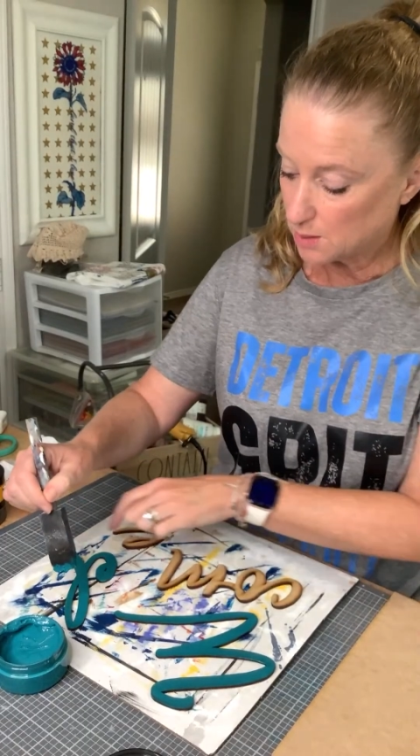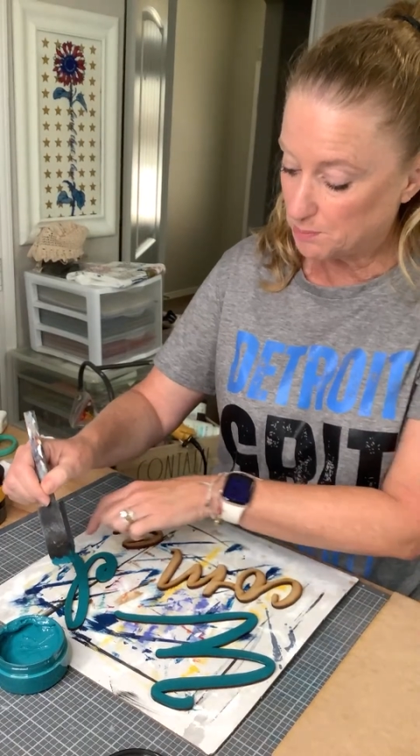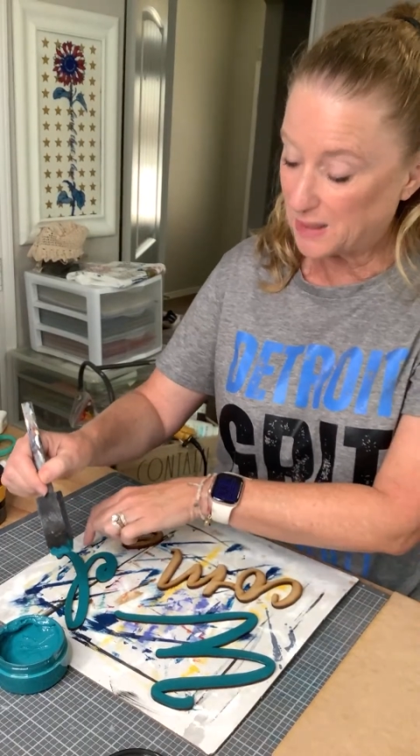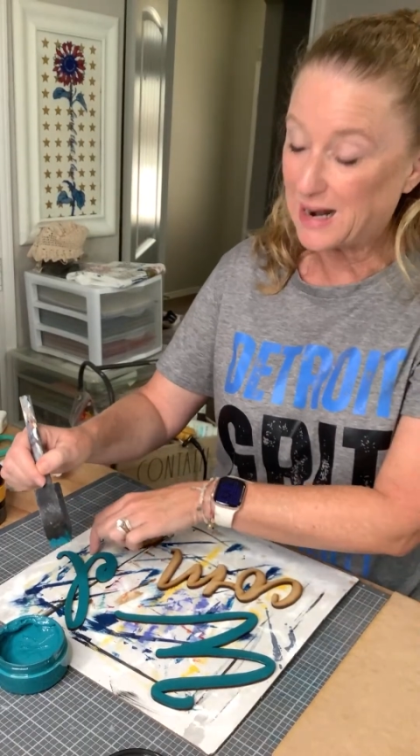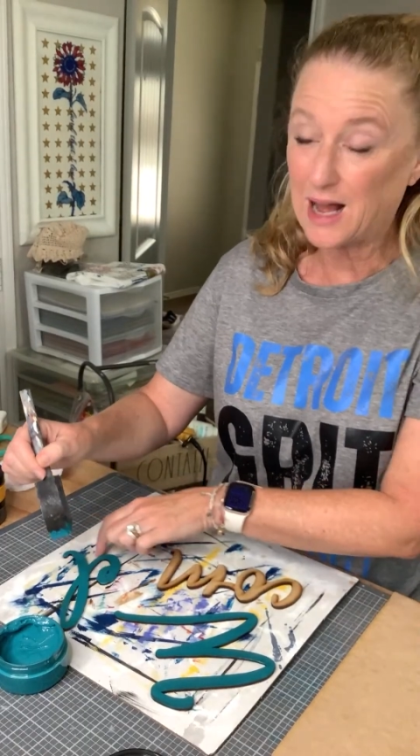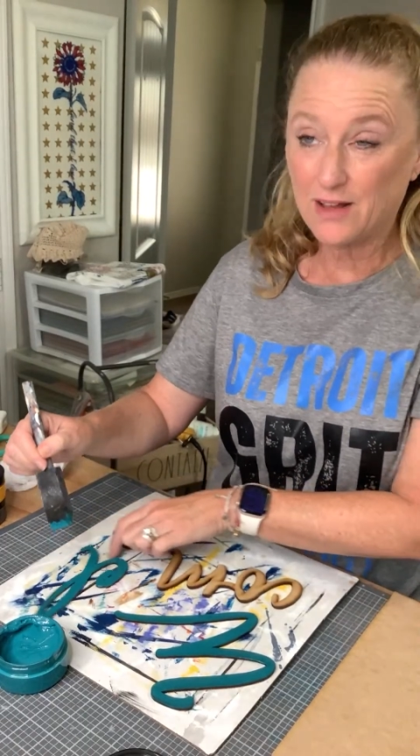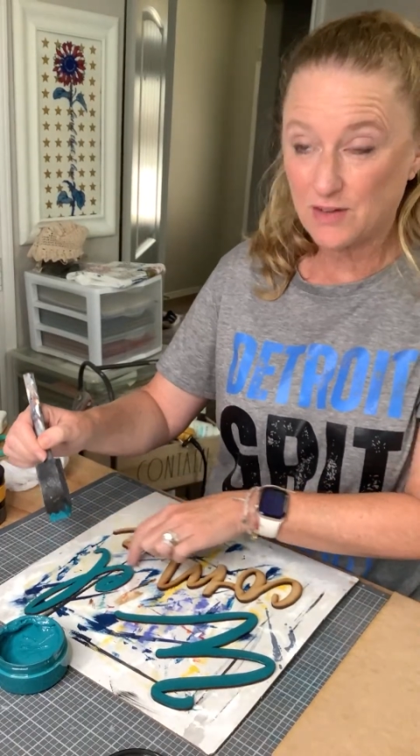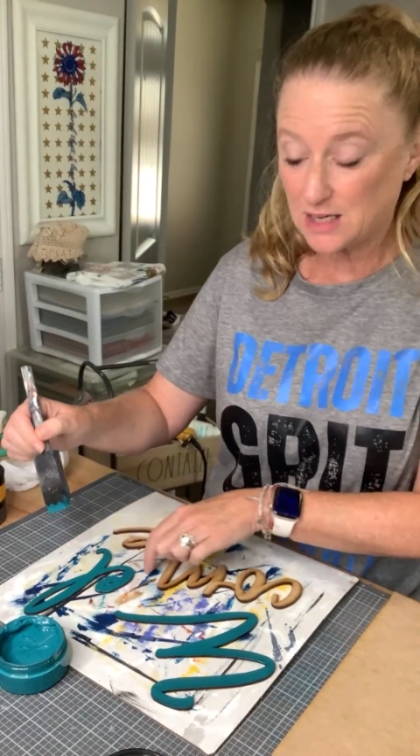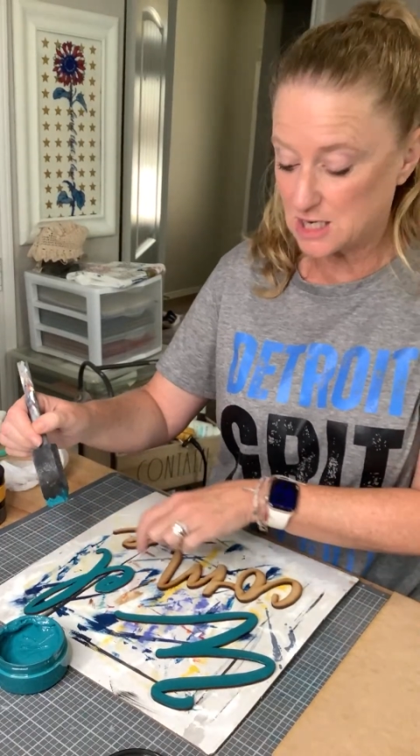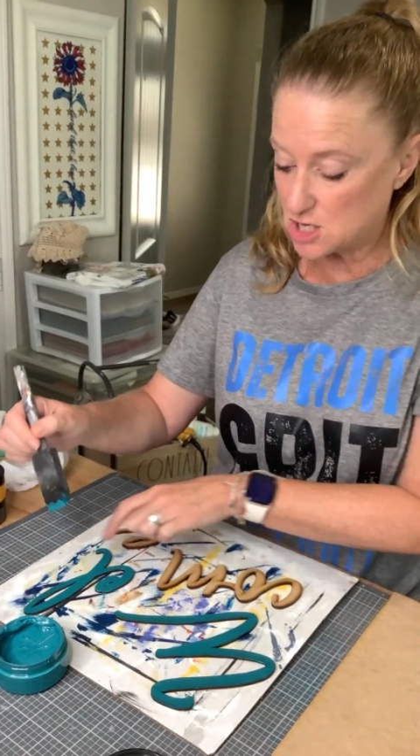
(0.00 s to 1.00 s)
But I've
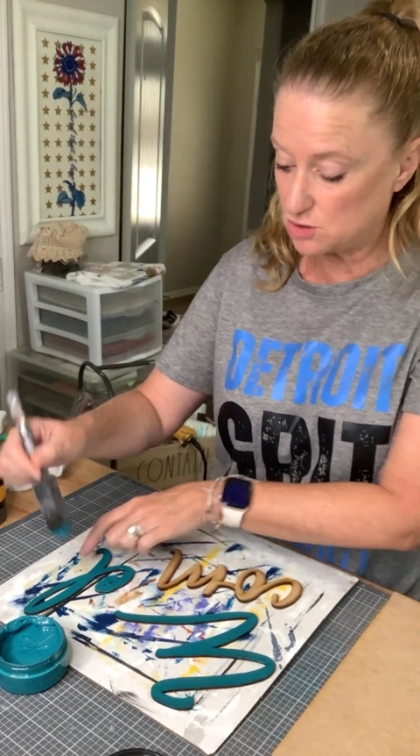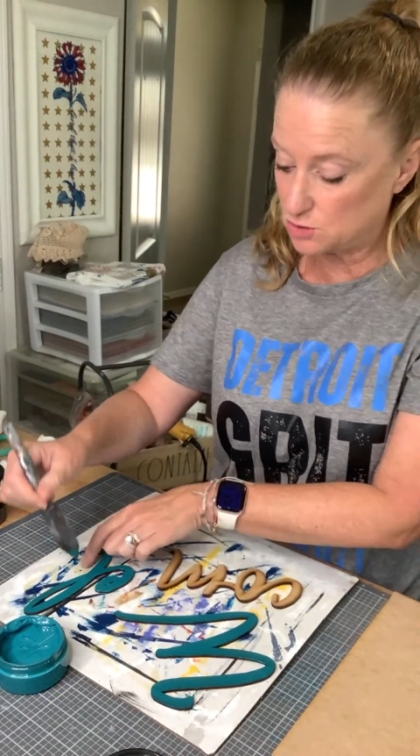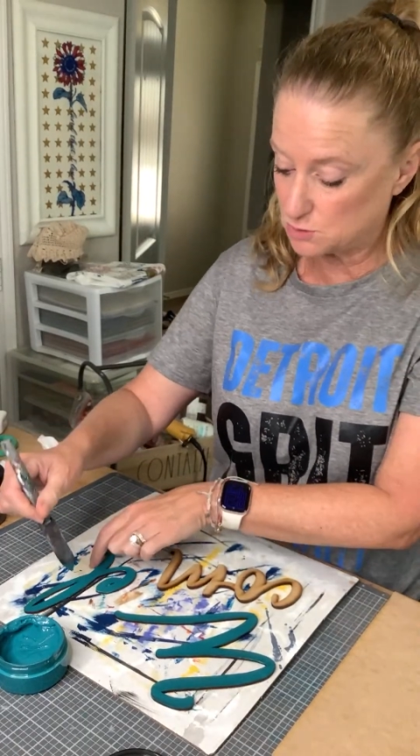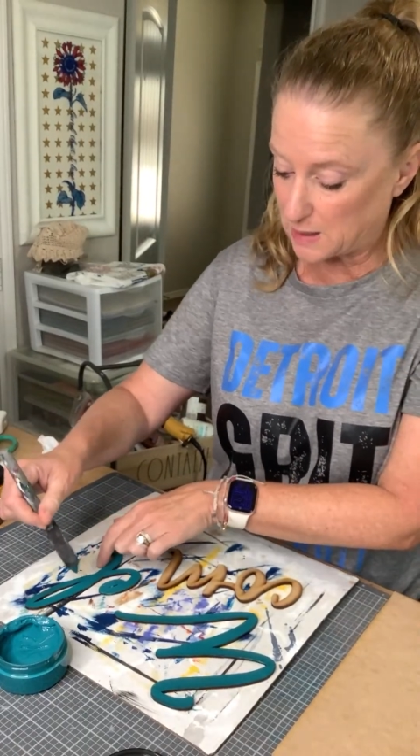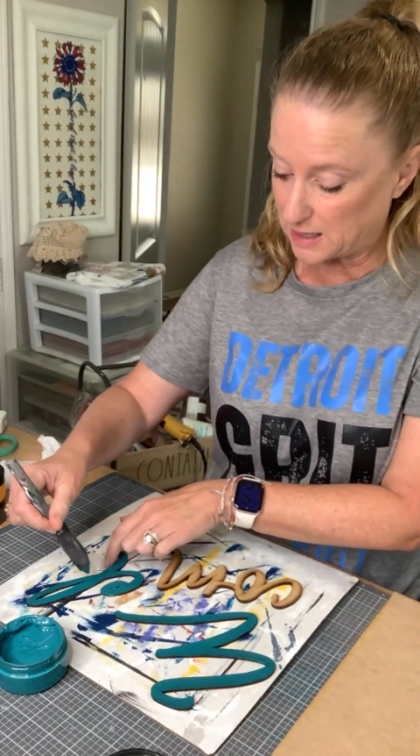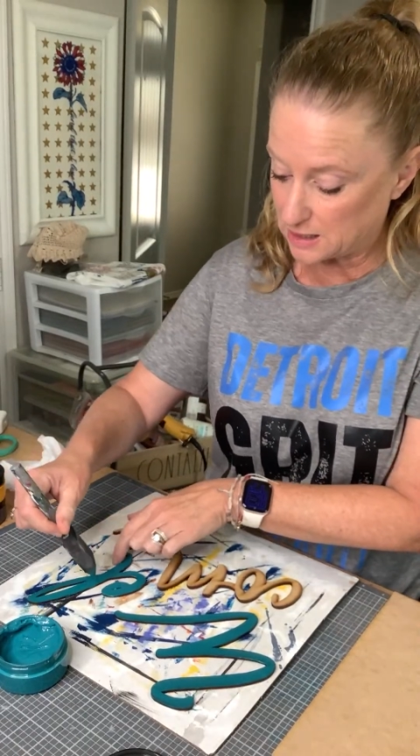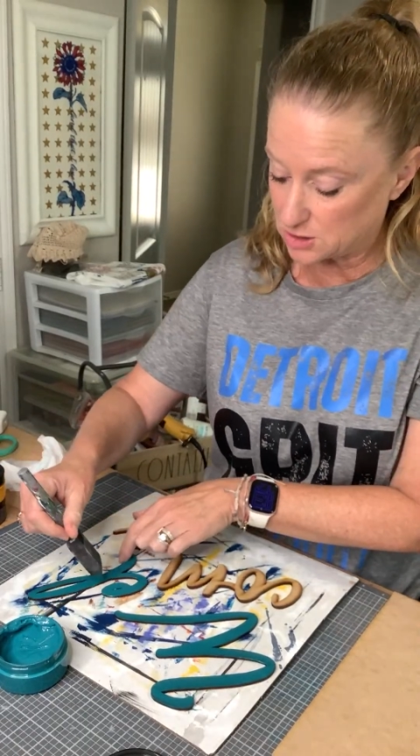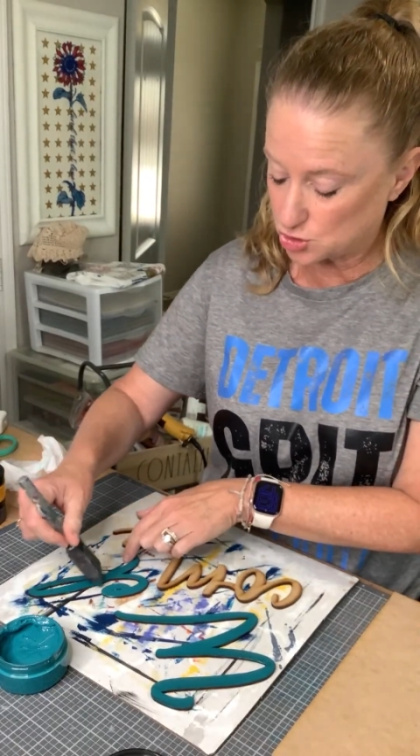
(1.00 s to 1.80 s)
had to use my